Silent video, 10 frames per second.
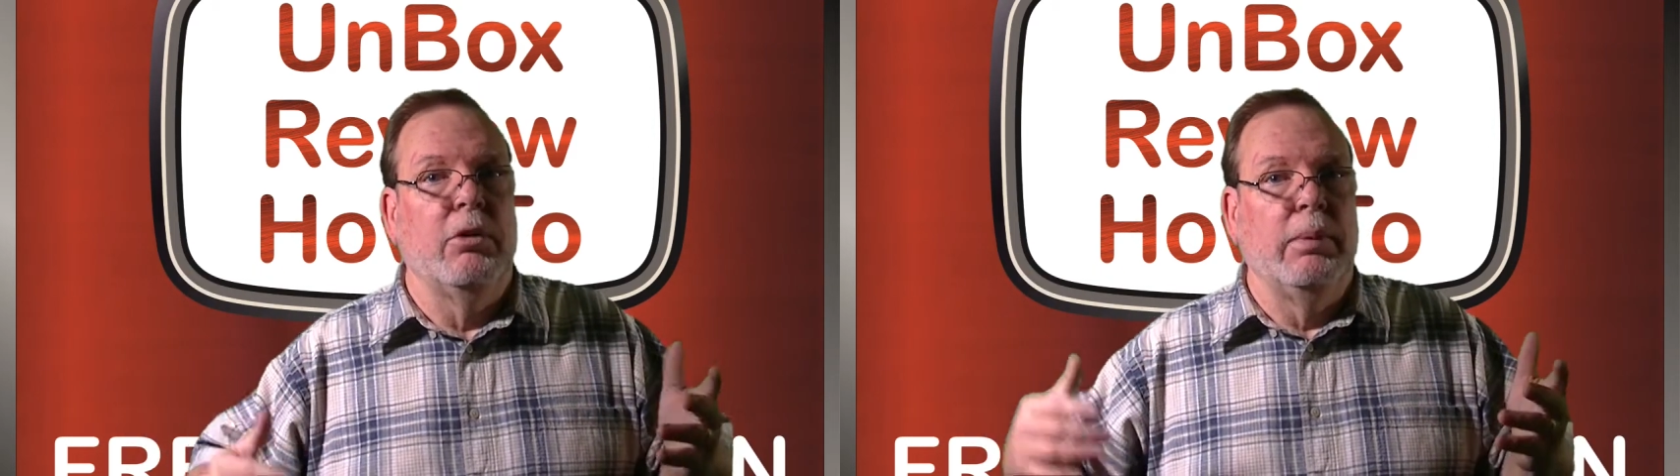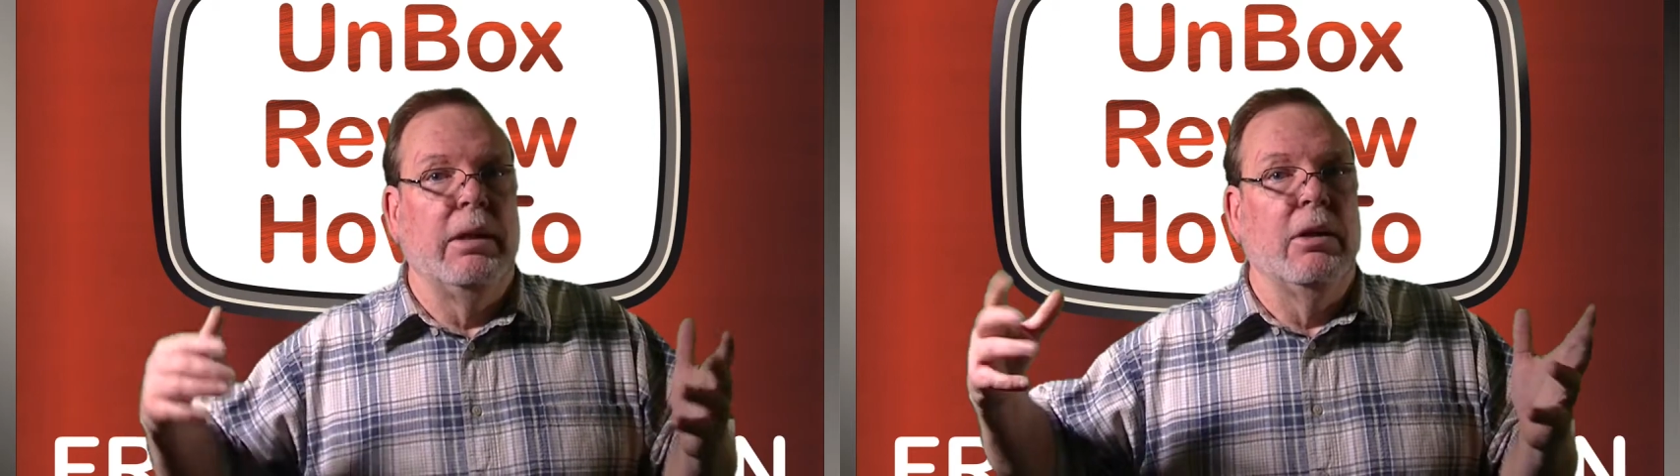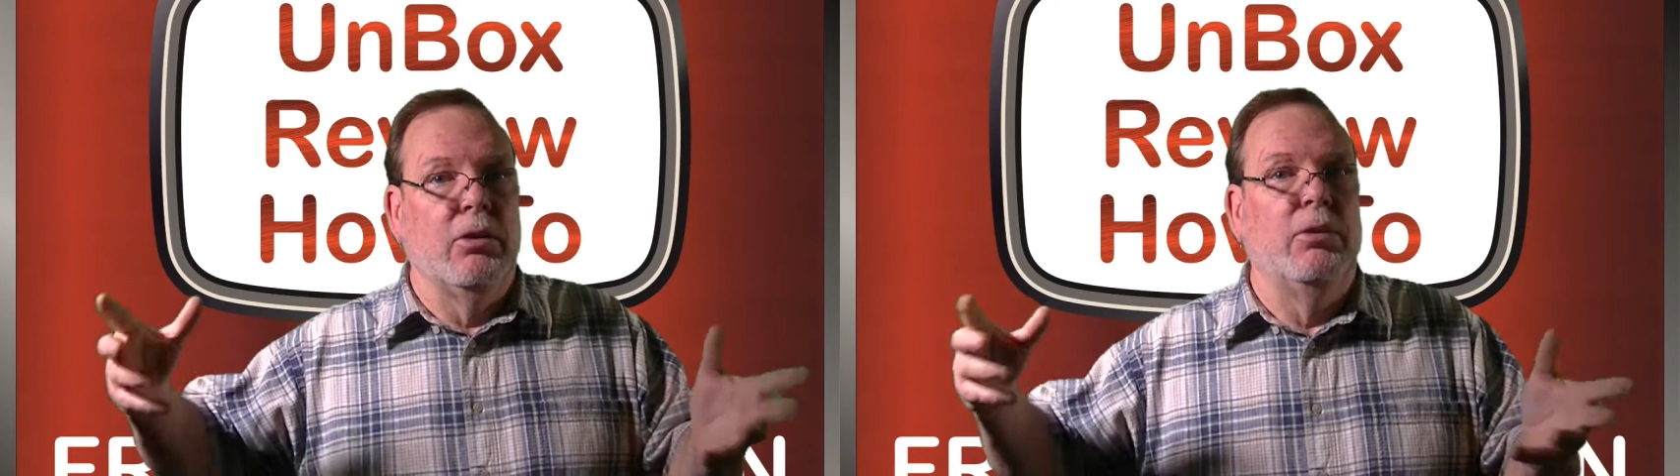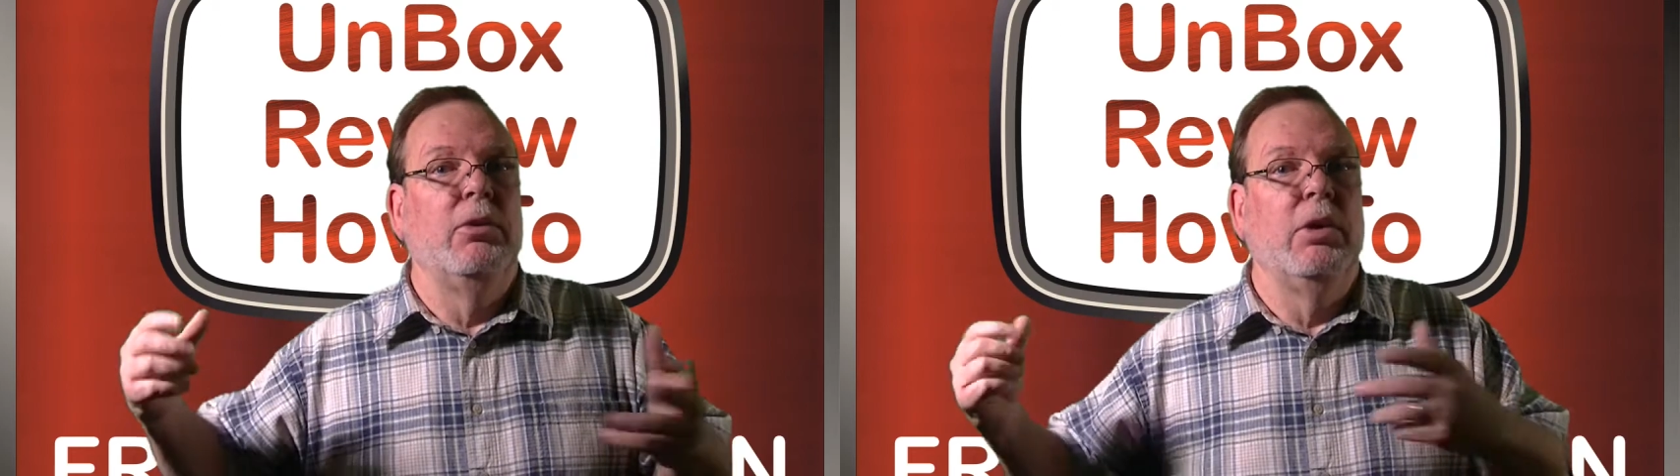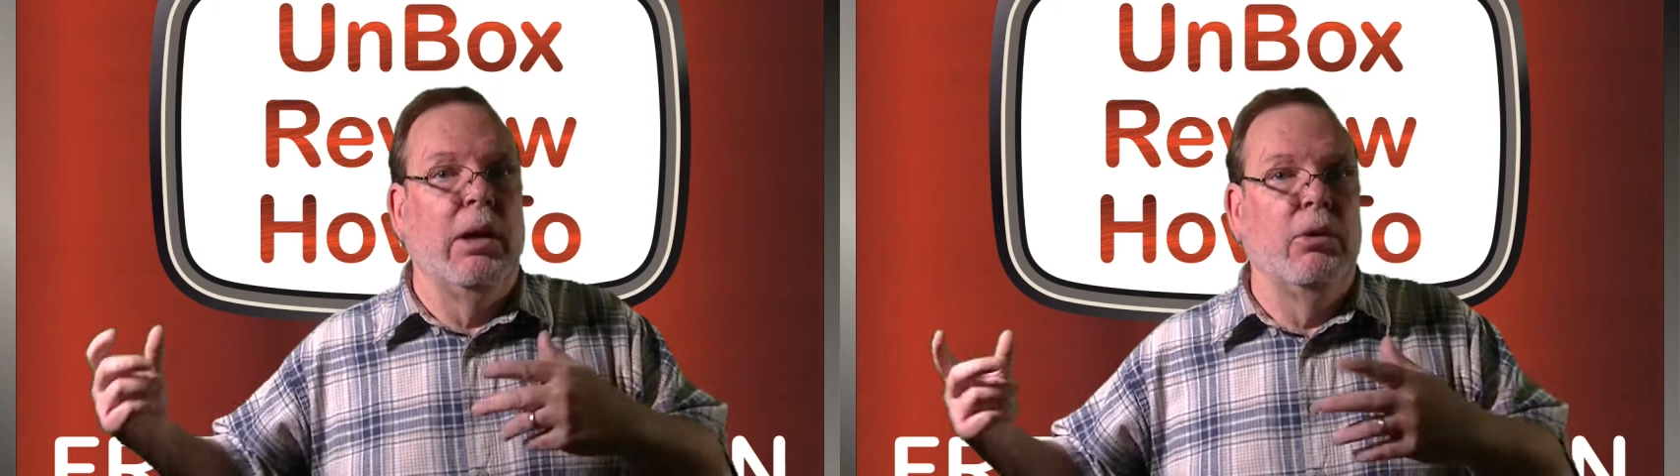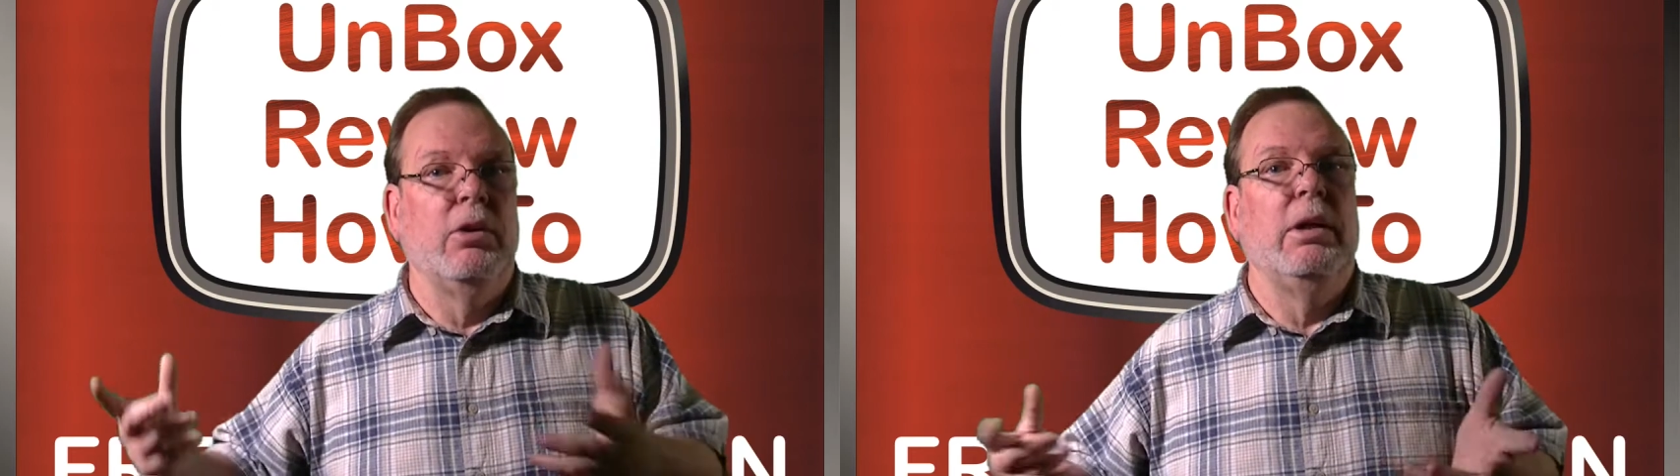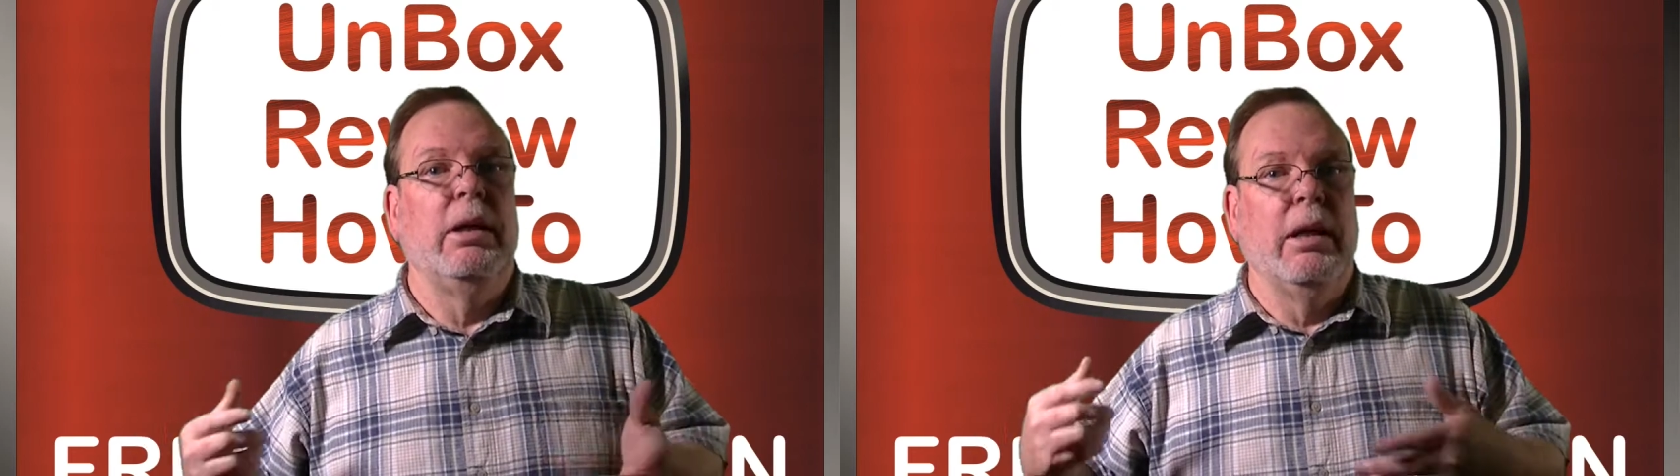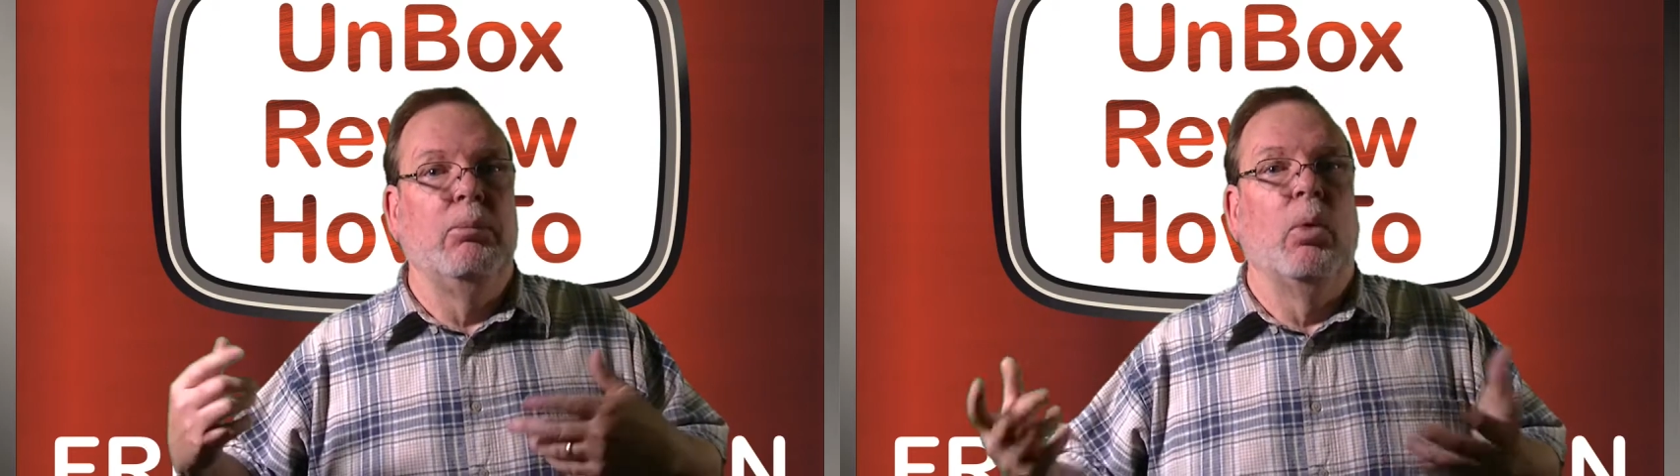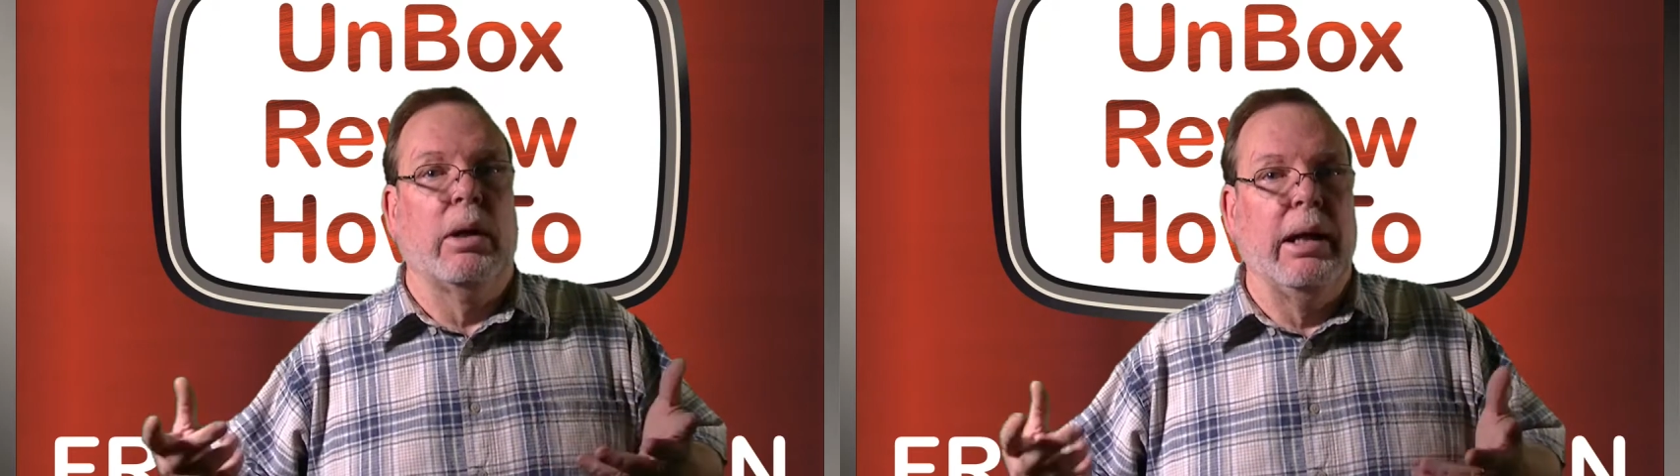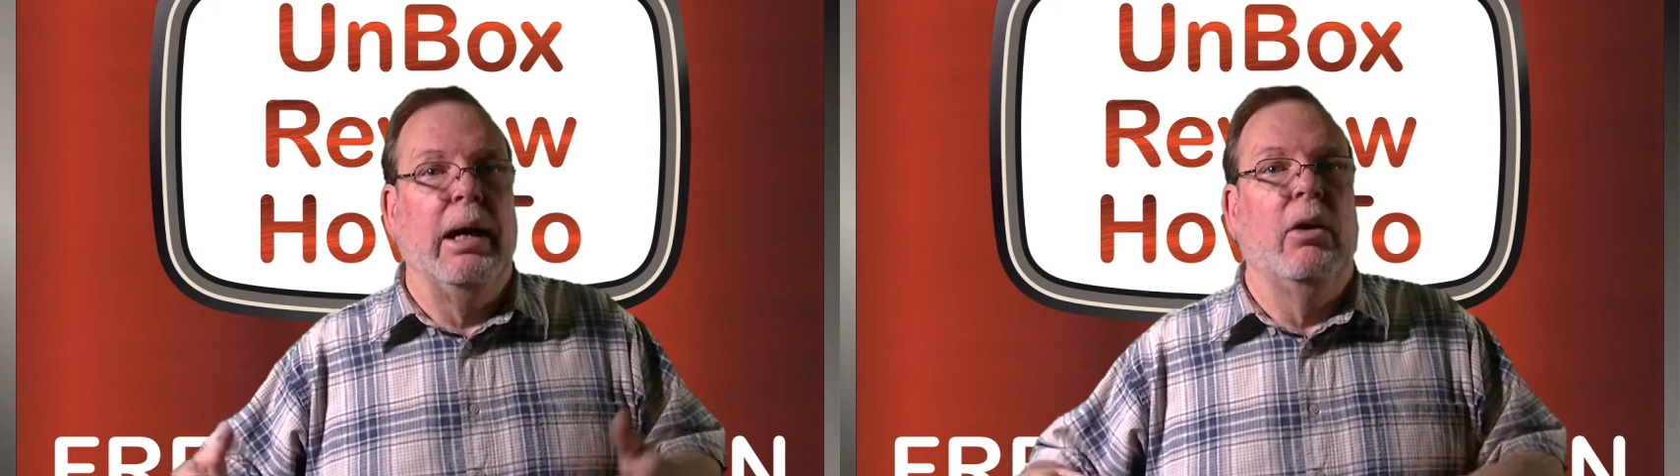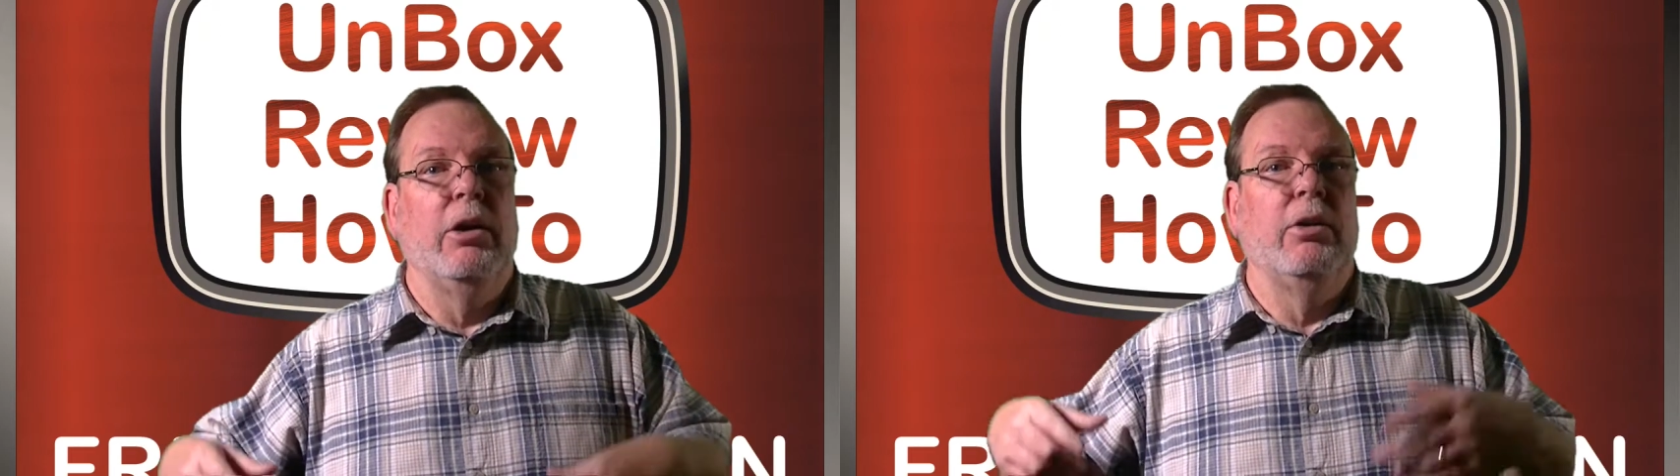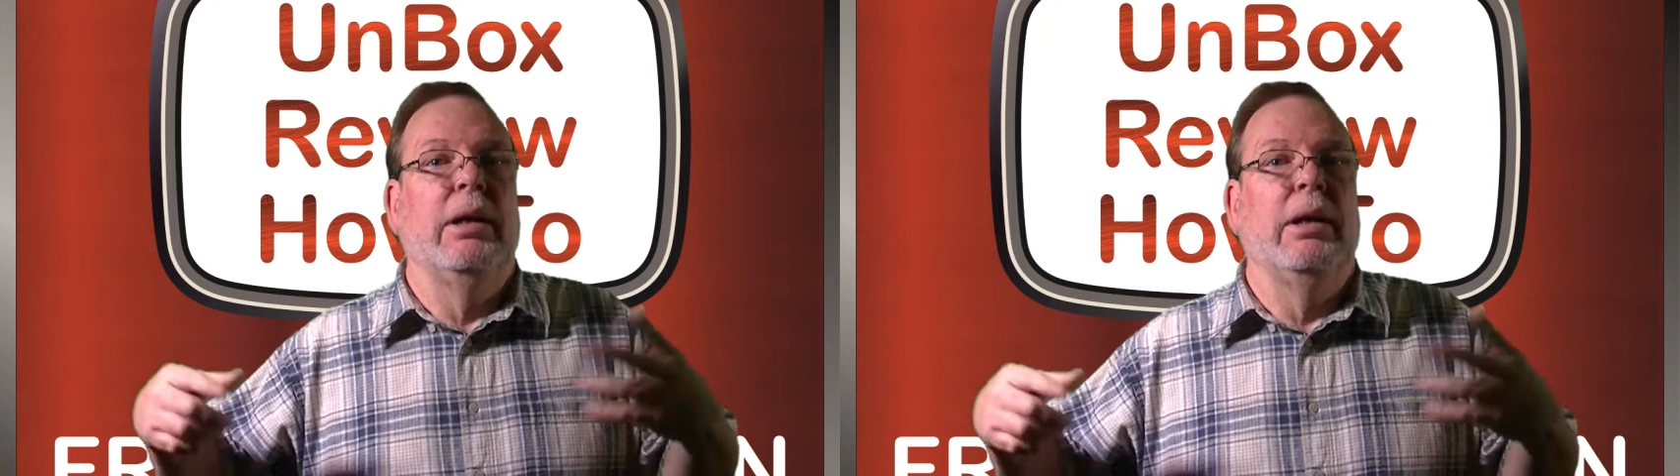because the food I was eating had more calories